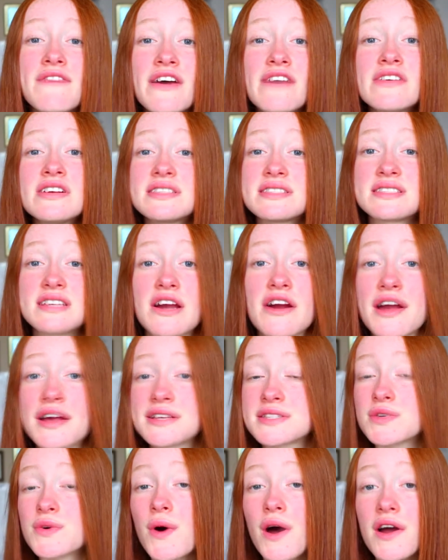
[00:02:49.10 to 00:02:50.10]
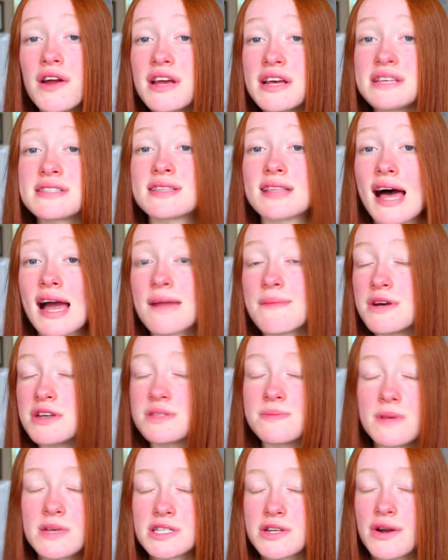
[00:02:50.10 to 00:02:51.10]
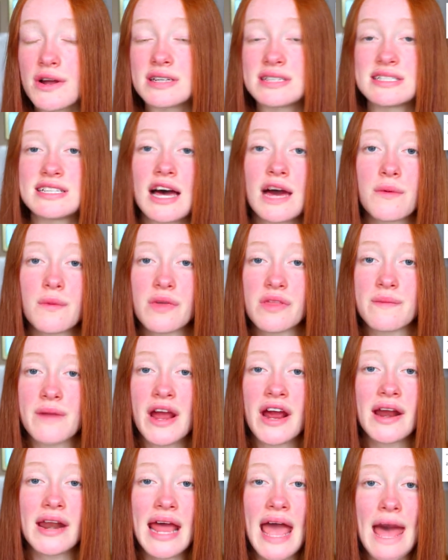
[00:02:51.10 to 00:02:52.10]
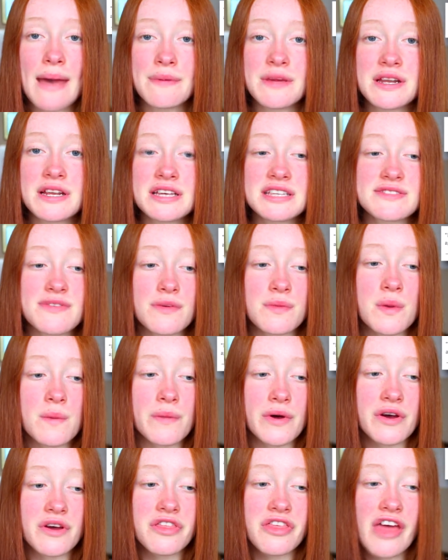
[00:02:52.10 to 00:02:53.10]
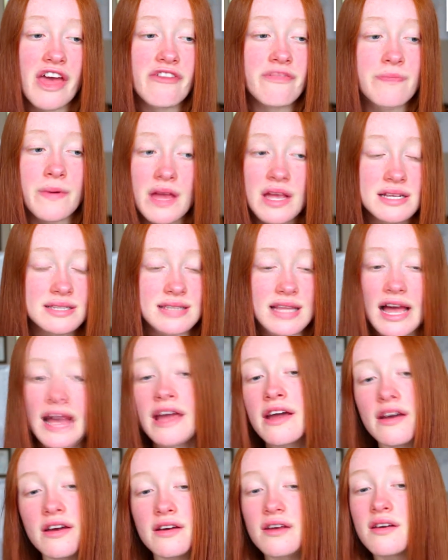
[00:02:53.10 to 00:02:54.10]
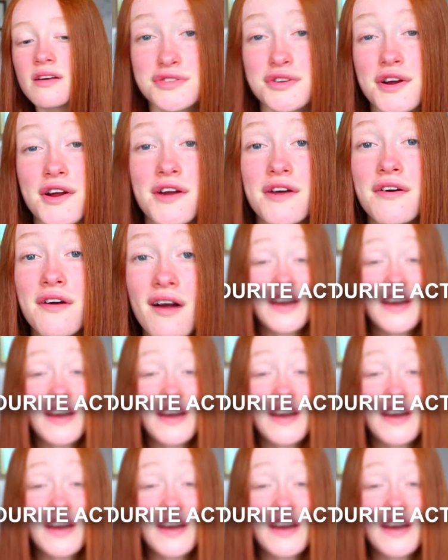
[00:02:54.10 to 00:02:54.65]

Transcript: favorite serious quote is, like most misery, it started with apparent happiness from The Book Thief, because like, true.